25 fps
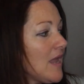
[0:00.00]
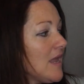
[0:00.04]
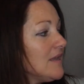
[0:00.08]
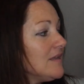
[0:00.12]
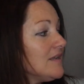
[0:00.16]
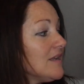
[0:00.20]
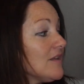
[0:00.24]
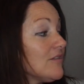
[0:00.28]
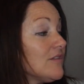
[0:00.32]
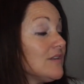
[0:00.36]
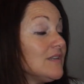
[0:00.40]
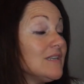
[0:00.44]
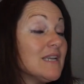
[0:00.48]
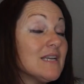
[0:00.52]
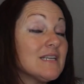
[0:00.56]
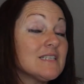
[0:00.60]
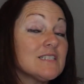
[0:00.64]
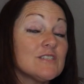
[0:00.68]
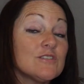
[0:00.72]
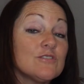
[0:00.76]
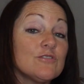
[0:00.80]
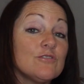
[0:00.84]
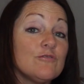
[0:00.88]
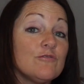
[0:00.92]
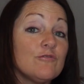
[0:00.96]
Now the
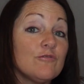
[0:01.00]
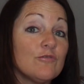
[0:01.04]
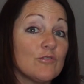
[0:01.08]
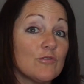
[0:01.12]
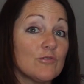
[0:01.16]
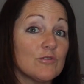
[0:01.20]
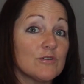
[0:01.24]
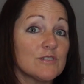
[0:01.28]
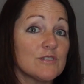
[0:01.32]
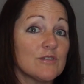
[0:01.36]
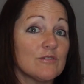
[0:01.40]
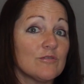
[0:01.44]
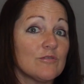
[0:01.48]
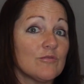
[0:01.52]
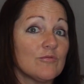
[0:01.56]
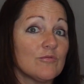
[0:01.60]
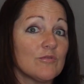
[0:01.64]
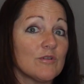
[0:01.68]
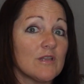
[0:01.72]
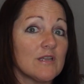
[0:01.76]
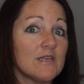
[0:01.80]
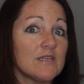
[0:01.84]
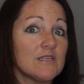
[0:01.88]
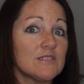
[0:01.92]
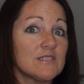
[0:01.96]
next two floors of
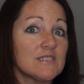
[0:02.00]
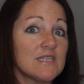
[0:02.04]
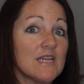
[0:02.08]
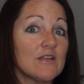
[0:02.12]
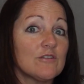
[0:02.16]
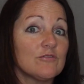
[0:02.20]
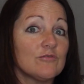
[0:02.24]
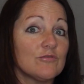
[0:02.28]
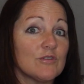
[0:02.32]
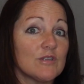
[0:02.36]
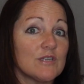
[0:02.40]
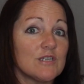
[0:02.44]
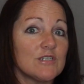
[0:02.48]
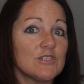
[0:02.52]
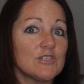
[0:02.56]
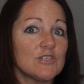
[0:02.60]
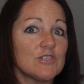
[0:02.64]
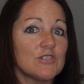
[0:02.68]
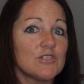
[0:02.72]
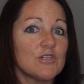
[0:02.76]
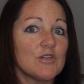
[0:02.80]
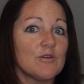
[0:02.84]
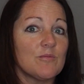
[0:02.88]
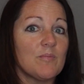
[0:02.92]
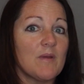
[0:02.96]
the sound
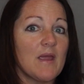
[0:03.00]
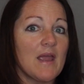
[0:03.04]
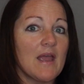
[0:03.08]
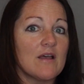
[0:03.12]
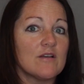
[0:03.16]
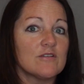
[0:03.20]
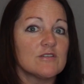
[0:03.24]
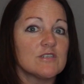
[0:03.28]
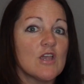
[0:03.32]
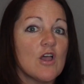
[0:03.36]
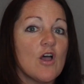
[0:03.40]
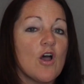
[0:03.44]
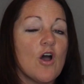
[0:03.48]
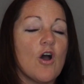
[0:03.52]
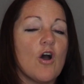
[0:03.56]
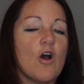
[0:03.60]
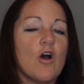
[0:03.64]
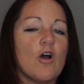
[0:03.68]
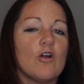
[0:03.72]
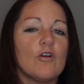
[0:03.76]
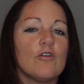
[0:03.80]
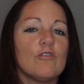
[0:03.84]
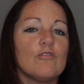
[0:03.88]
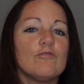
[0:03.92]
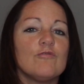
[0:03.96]
relationship house
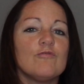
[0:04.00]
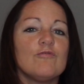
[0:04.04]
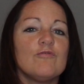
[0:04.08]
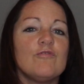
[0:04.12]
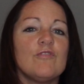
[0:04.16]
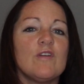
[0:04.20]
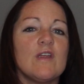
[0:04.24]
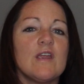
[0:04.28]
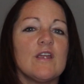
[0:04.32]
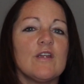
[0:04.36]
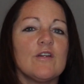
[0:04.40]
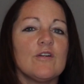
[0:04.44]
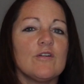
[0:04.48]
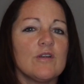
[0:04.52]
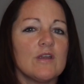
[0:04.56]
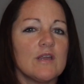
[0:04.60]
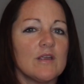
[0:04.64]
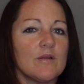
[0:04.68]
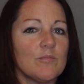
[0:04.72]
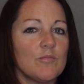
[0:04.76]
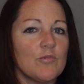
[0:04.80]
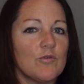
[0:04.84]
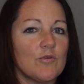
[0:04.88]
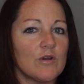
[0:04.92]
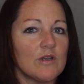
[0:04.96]
are very
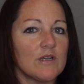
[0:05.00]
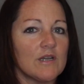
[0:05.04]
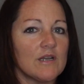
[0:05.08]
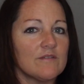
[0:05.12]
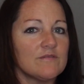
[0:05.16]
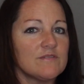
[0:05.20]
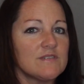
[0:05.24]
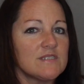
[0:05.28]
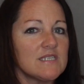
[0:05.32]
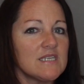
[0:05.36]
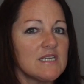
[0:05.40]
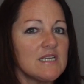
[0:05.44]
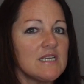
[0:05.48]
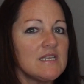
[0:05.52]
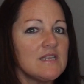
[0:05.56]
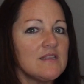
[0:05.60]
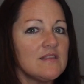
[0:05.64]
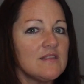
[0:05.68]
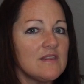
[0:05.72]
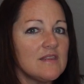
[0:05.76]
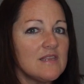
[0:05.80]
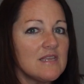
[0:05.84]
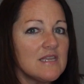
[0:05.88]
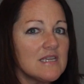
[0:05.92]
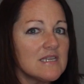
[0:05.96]
important. I've
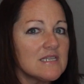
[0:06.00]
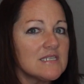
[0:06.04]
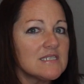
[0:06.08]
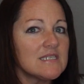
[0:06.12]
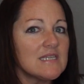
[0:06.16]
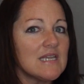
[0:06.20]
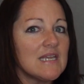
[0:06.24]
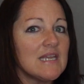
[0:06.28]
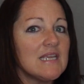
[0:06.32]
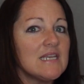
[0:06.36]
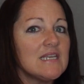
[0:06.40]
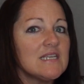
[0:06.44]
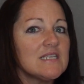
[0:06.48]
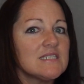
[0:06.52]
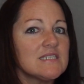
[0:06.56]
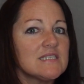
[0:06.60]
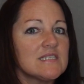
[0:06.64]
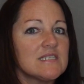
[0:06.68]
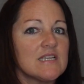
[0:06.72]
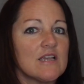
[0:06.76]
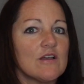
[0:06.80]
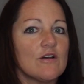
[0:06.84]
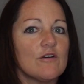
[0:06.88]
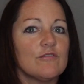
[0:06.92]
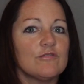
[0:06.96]
seen this in
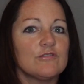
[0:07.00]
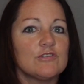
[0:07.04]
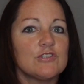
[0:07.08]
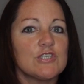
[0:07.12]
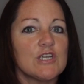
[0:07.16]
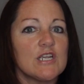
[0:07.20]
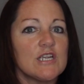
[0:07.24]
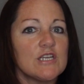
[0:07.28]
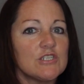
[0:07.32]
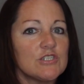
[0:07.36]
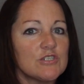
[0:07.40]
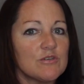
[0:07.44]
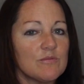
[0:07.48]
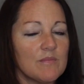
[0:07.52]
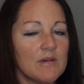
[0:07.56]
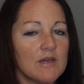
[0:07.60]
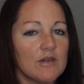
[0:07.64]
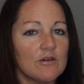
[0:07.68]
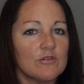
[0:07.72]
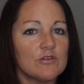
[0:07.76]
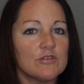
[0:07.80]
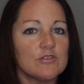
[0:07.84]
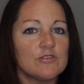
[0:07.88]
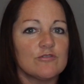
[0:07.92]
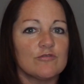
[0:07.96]
itself change a
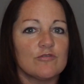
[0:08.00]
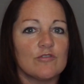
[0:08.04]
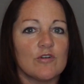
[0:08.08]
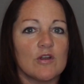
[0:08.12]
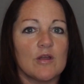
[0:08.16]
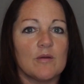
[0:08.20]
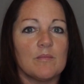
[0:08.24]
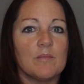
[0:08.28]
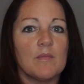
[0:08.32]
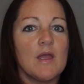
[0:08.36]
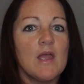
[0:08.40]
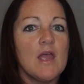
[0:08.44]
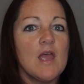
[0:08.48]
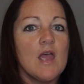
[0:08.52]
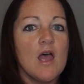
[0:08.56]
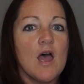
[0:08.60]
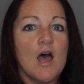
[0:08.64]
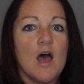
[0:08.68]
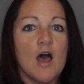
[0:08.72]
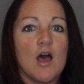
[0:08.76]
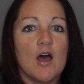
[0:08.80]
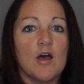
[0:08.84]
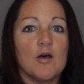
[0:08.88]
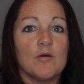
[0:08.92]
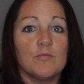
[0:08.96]
marriage from
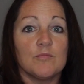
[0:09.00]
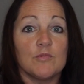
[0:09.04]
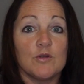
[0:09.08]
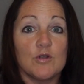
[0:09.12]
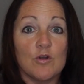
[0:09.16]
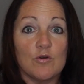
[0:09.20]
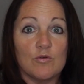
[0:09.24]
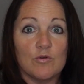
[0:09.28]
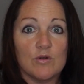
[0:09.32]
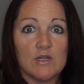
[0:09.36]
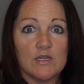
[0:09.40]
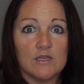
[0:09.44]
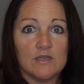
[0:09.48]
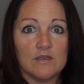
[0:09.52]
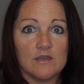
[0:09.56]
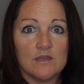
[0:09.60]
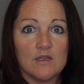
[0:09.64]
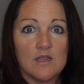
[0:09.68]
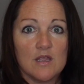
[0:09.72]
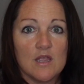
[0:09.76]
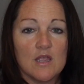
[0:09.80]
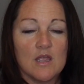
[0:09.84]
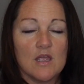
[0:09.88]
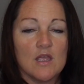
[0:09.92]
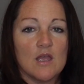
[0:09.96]
um, going
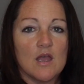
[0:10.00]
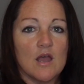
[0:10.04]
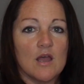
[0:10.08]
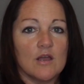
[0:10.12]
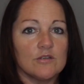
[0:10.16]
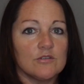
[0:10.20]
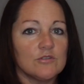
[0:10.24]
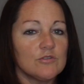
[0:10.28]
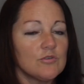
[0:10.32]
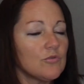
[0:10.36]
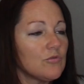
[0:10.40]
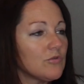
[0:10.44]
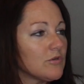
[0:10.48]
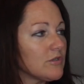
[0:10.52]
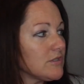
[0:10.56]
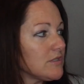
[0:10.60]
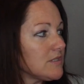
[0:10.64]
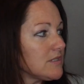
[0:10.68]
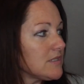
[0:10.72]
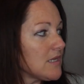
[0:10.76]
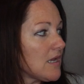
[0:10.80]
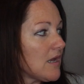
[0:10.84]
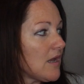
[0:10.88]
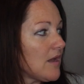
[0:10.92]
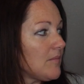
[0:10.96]
uh,
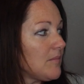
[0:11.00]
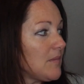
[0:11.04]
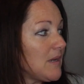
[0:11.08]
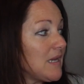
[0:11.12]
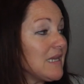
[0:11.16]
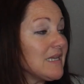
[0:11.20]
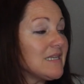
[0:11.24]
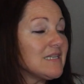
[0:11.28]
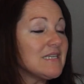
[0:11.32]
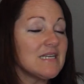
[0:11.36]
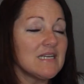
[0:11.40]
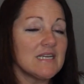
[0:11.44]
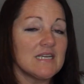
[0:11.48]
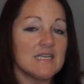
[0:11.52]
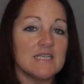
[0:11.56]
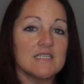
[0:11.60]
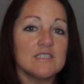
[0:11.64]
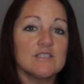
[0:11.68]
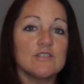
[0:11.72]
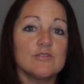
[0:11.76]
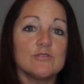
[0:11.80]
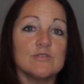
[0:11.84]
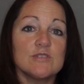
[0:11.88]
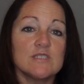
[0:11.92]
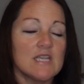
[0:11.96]
towards um, ending
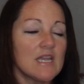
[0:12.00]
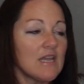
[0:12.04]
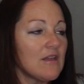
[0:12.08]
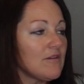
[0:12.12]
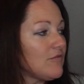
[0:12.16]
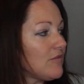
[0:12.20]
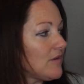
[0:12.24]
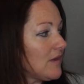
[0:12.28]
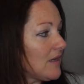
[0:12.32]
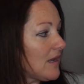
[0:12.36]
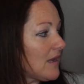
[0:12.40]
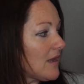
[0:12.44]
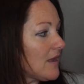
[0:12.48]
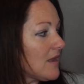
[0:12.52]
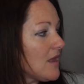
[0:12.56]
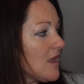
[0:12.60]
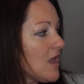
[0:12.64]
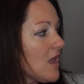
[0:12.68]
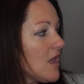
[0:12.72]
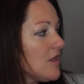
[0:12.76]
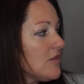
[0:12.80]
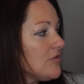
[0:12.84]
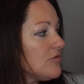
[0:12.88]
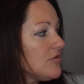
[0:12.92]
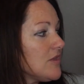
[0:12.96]
it to saving it.
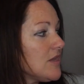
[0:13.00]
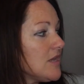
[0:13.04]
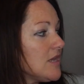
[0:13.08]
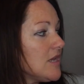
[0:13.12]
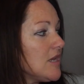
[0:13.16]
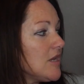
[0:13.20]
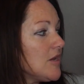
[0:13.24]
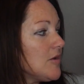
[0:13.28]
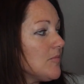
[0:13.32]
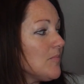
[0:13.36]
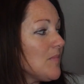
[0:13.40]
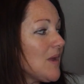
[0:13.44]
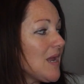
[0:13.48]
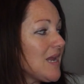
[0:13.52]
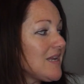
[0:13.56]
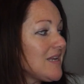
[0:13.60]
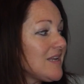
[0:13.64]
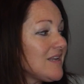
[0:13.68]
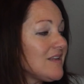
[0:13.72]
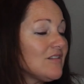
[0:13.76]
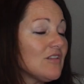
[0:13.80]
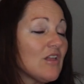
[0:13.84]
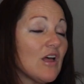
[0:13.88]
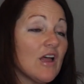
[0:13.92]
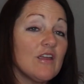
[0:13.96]
The
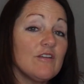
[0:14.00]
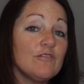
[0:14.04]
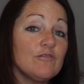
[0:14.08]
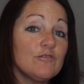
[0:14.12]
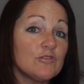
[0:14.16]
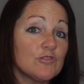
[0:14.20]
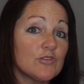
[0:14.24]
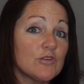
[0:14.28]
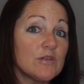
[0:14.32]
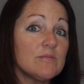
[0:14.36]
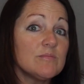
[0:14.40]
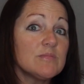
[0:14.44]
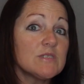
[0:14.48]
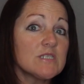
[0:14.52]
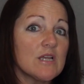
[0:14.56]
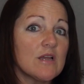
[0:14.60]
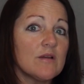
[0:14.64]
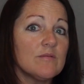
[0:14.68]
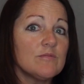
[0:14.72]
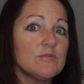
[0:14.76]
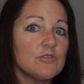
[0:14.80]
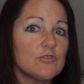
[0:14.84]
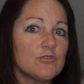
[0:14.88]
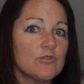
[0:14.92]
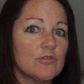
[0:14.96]
making life dreams
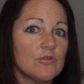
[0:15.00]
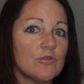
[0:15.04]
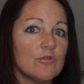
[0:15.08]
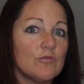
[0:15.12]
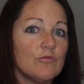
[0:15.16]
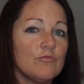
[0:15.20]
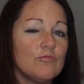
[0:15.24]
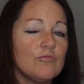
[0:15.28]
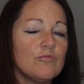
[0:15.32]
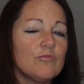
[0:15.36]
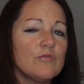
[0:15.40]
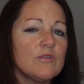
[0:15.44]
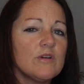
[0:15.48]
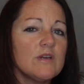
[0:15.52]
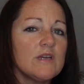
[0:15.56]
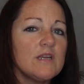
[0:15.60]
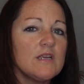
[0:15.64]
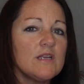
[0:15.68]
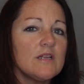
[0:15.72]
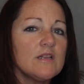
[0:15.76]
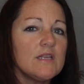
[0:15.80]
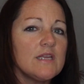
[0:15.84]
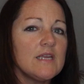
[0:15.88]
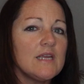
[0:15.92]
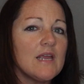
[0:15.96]
come true,
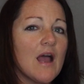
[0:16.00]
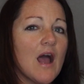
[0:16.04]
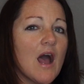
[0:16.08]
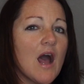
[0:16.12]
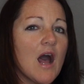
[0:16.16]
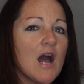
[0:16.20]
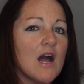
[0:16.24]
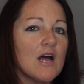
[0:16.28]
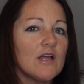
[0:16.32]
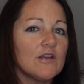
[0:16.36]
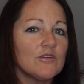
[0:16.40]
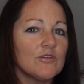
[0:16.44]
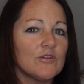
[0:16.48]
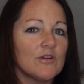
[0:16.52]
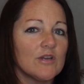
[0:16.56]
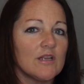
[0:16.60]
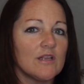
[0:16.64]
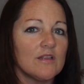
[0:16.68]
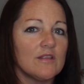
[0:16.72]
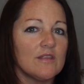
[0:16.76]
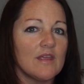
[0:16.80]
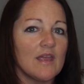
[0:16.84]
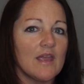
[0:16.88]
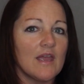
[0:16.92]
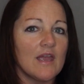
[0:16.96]
really
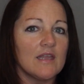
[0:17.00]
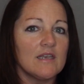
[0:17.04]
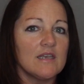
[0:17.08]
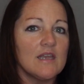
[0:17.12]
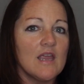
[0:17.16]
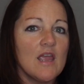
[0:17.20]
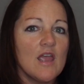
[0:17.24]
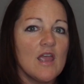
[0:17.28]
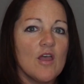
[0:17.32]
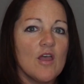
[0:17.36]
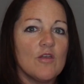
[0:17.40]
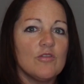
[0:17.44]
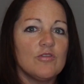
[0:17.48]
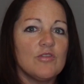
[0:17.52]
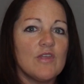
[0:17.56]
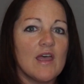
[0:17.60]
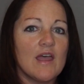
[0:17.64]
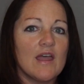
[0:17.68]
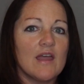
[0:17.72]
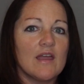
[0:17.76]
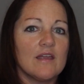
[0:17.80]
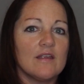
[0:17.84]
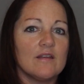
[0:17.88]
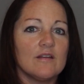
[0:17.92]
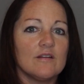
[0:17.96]
honoring that
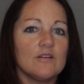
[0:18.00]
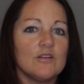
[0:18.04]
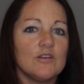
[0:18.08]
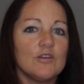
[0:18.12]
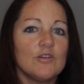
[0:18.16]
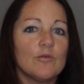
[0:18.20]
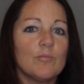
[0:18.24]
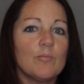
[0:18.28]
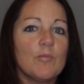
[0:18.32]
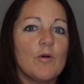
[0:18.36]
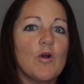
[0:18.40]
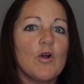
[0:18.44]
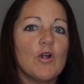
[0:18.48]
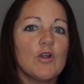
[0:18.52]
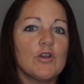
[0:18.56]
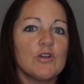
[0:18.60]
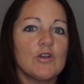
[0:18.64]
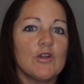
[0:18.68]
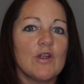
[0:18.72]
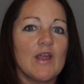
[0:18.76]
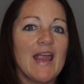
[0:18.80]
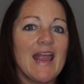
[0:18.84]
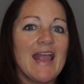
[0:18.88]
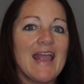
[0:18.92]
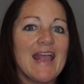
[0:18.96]
that your
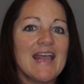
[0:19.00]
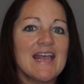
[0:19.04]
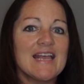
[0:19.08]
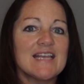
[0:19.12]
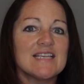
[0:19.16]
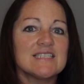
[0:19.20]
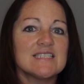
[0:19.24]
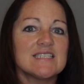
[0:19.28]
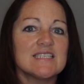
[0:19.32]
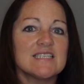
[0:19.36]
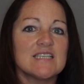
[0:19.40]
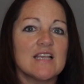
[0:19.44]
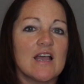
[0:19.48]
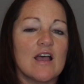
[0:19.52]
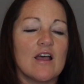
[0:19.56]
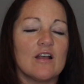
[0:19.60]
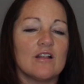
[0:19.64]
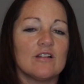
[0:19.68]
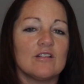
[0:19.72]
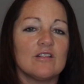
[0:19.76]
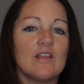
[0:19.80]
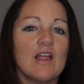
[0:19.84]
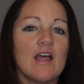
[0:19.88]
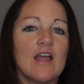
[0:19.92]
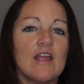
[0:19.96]
partner has uh,
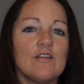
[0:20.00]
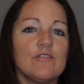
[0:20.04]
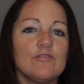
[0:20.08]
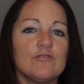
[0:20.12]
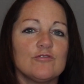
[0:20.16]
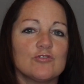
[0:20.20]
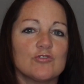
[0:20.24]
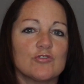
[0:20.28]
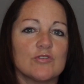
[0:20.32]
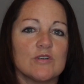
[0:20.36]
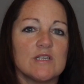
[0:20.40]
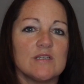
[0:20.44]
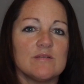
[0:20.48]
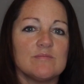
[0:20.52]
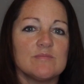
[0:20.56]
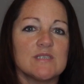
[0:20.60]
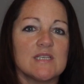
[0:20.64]
life dreams